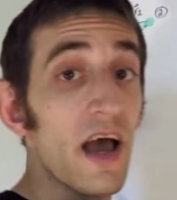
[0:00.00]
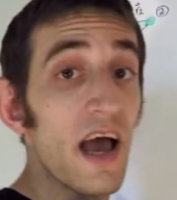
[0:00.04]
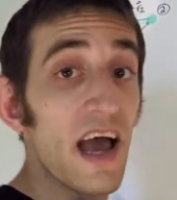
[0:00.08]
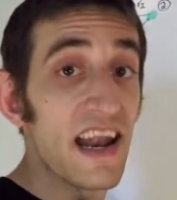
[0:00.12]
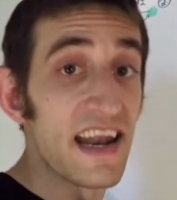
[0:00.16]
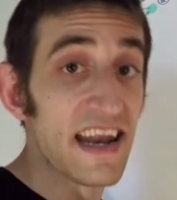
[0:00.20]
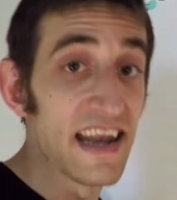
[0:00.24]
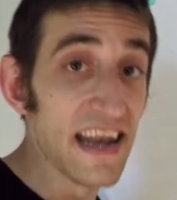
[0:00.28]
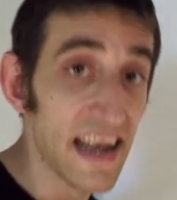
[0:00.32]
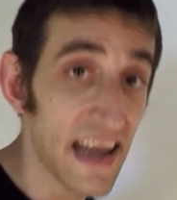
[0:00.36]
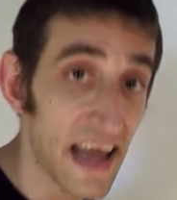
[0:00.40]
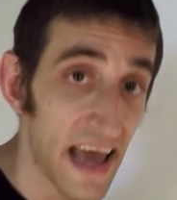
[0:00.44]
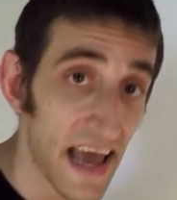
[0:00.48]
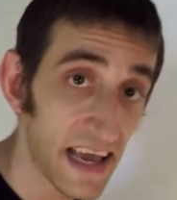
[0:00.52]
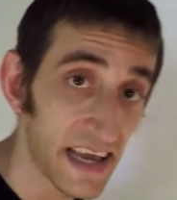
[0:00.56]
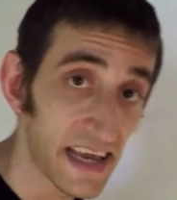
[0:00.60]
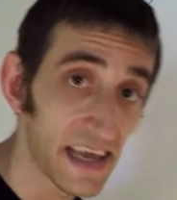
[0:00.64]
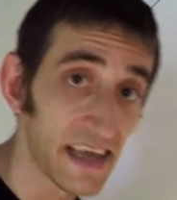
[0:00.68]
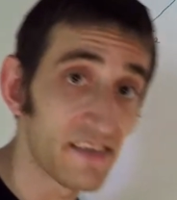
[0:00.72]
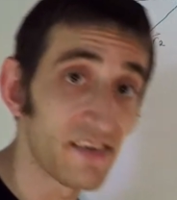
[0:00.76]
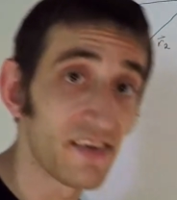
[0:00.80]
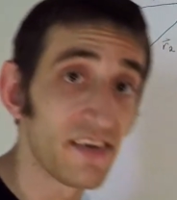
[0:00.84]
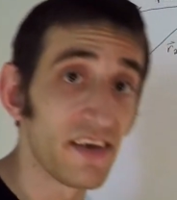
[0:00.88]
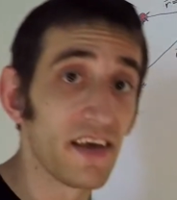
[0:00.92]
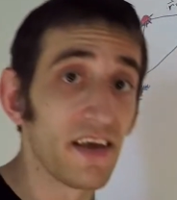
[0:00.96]

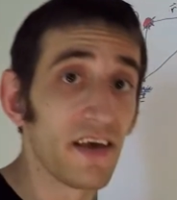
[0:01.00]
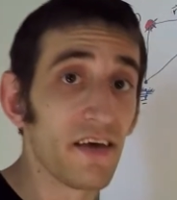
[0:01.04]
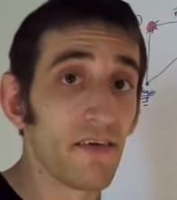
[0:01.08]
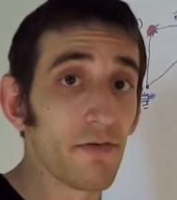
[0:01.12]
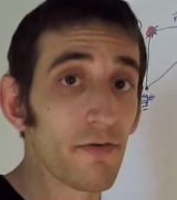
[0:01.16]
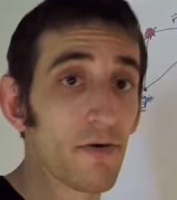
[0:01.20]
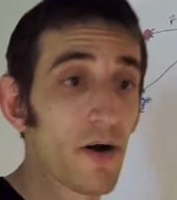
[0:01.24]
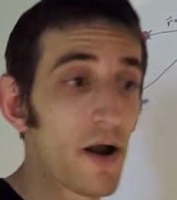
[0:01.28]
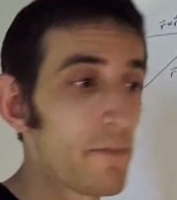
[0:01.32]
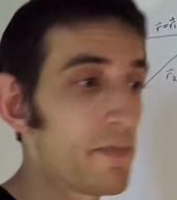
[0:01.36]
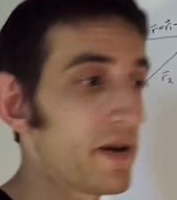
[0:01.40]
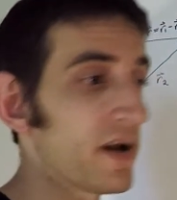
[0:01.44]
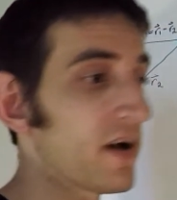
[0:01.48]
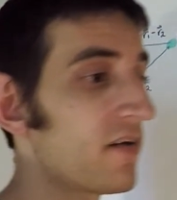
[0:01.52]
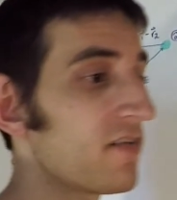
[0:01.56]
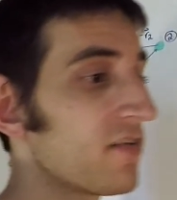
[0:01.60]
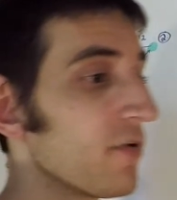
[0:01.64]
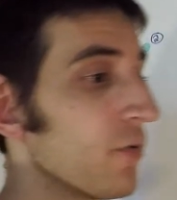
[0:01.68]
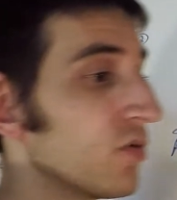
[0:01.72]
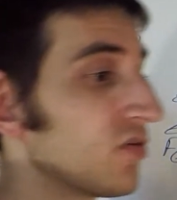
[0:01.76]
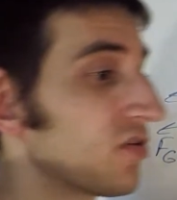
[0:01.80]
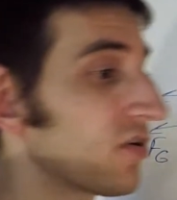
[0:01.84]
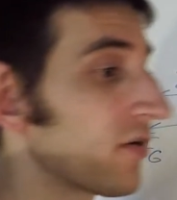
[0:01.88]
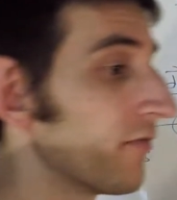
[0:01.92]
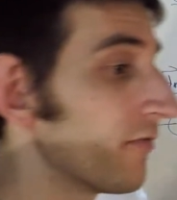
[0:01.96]
negative, right? Because it
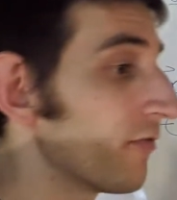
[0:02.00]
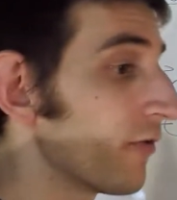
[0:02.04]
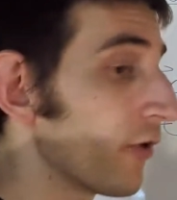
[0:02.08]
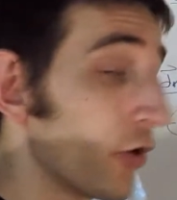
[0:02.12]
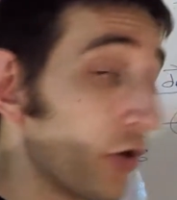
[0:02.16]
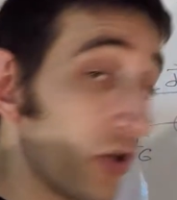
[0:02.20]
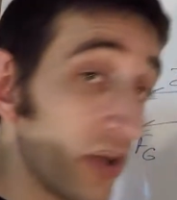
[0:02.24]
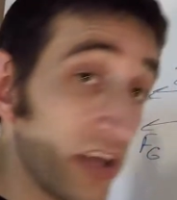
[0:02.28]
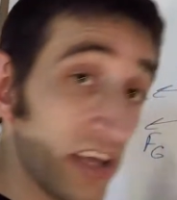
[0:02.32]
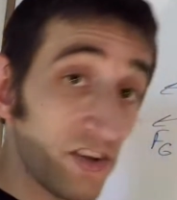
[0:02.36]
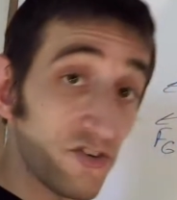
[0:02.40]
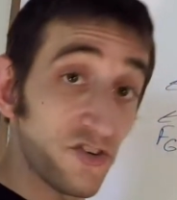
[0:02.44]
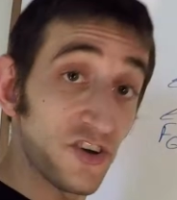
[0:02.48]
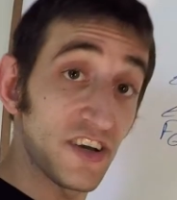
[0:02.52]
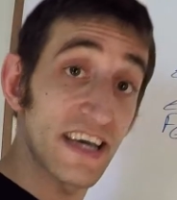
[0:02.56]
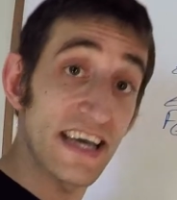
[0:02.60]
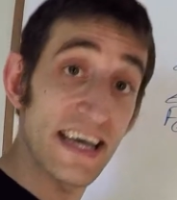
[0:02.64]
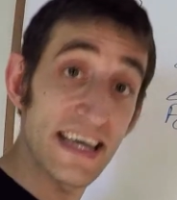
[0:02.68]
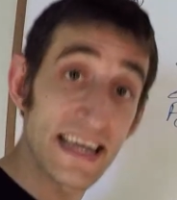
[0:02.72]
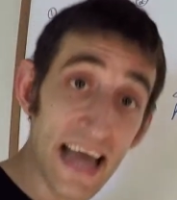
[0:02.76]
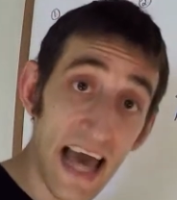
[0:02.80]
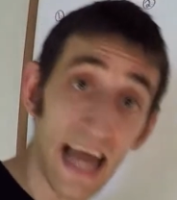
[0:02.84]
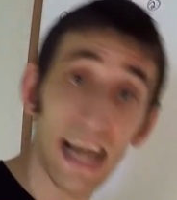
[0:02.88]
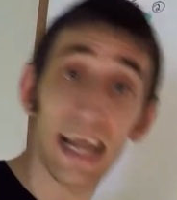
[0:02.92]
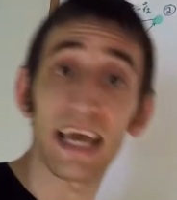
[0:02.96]
was converted into
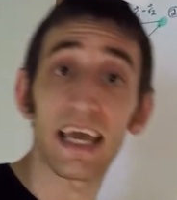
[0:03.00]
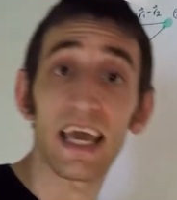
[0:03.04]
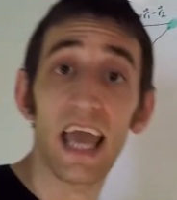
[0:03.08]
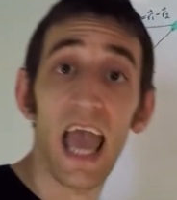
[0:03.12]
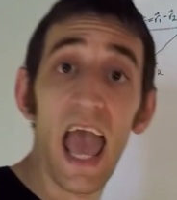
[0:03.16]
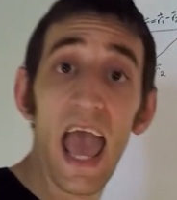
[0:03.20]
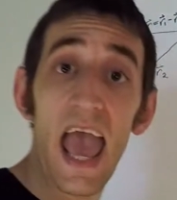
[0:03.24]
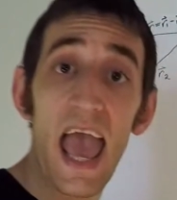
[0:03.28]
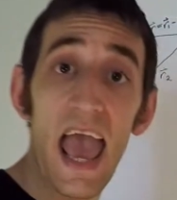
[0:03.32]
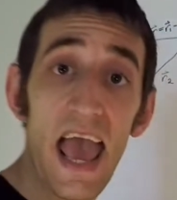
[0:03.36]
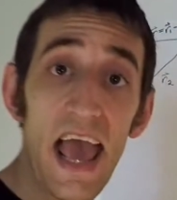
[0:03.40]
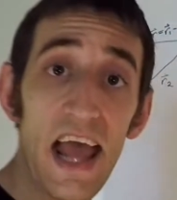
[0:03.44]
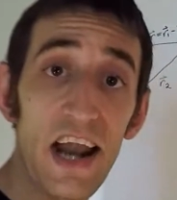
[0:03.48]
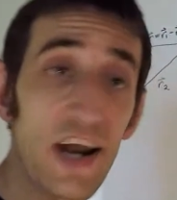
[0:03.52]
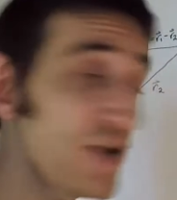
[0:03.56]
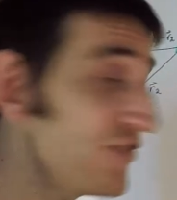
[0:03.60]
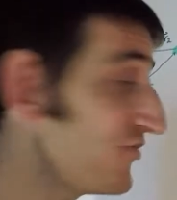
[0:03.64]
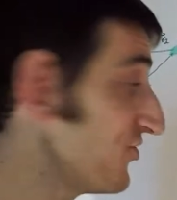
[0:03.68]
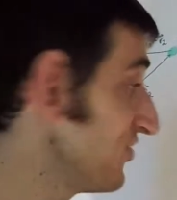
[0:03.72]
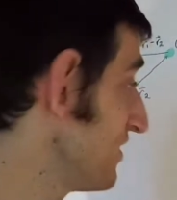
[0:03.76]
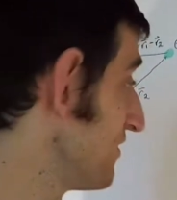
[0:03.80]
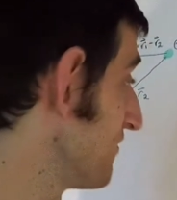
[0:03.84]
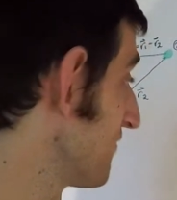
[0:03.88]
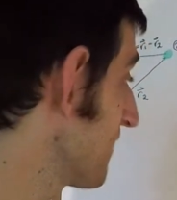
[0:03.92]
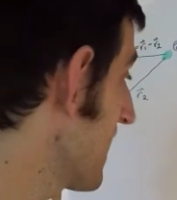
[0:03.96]
kinetic
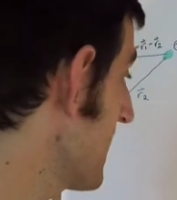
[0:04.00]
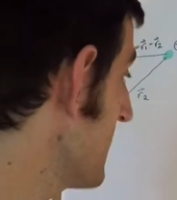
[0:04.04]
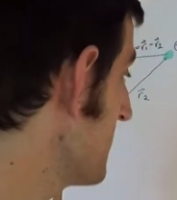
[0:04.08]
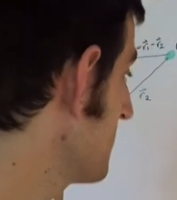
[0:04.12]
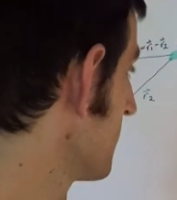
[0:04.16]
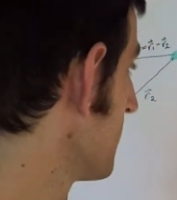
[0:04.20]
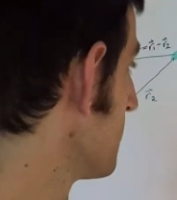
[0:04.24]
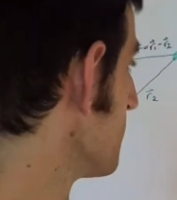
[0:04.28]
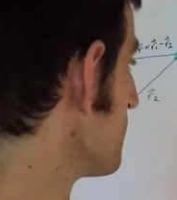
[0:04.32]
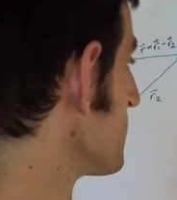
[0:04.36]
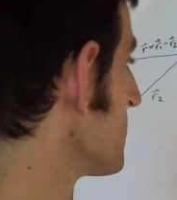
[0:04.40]
energy, right?